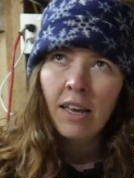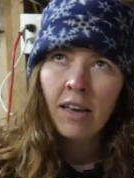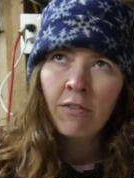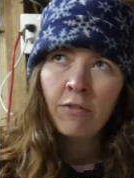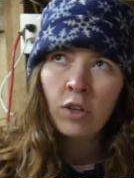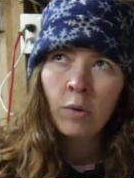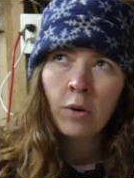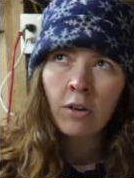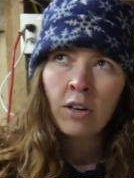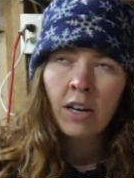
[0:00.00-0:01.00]
if you
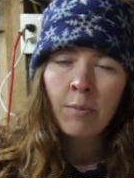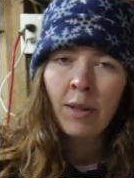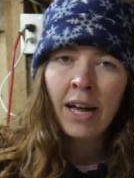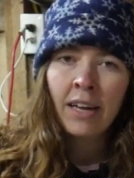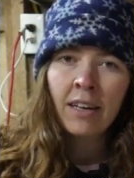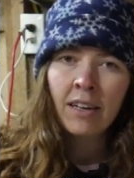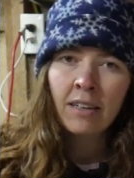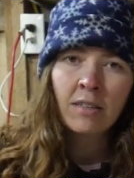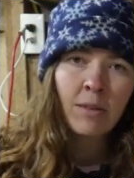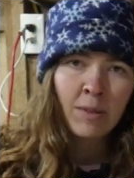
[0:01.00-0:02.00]
are gonna apply a
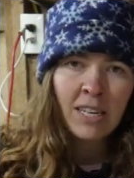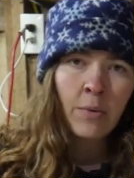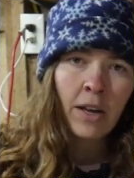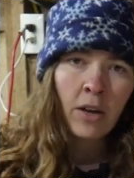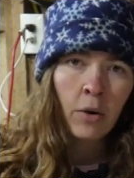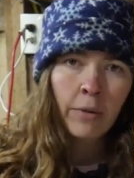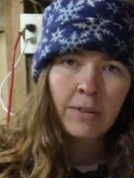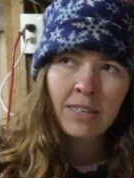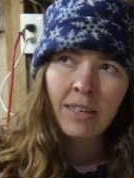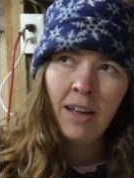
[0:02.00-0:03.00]
subsequent
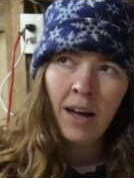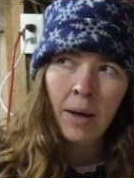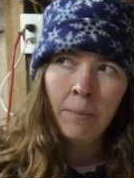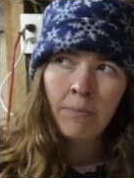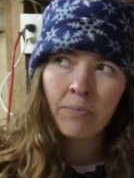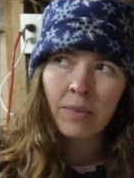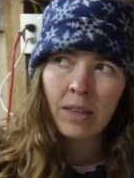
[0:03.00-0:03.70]
coat, um,